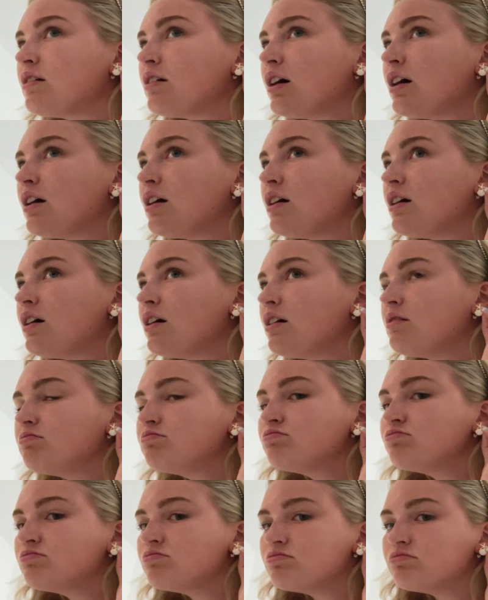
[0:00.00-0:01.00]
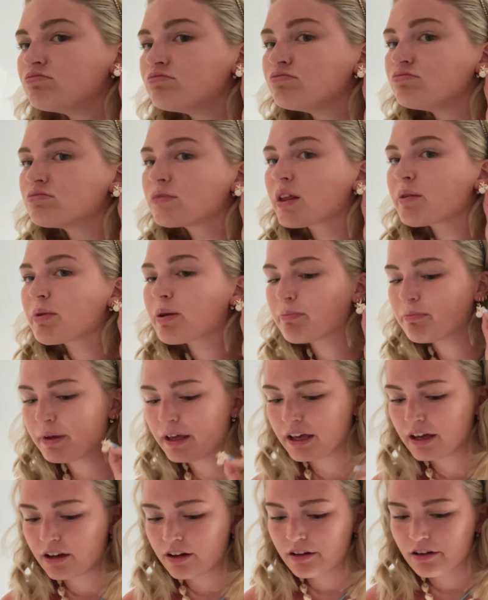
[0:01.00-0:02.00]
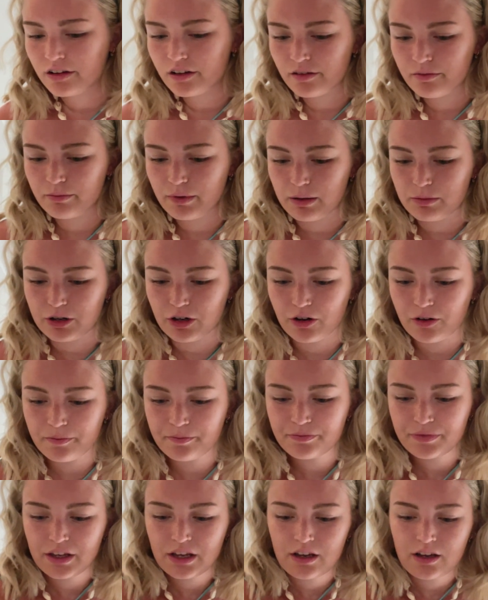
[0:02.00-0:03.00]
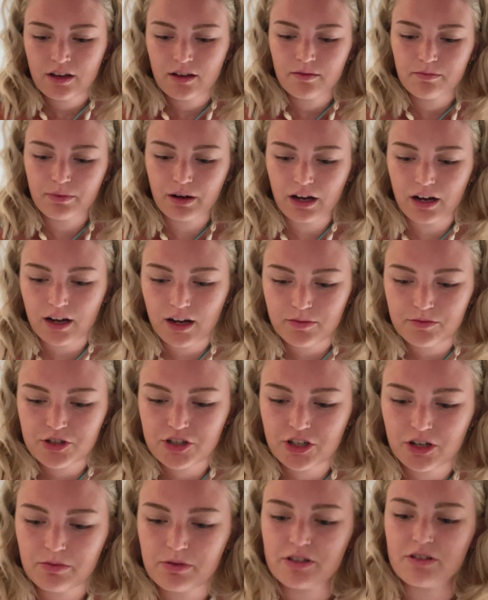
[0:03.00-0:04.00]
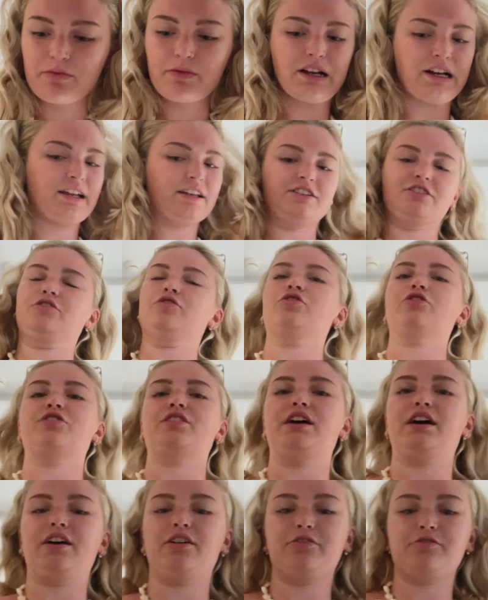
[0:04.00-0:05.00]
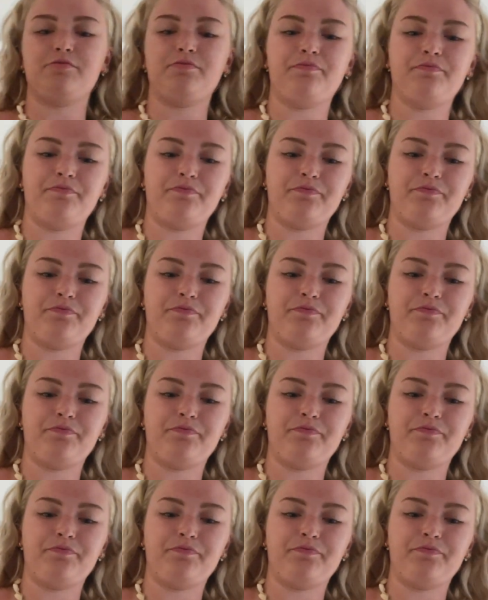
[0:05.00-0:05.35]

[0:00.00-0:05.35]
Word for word: Um, they're a bit big, maybe not, but I'm just gonna put some glitter on now.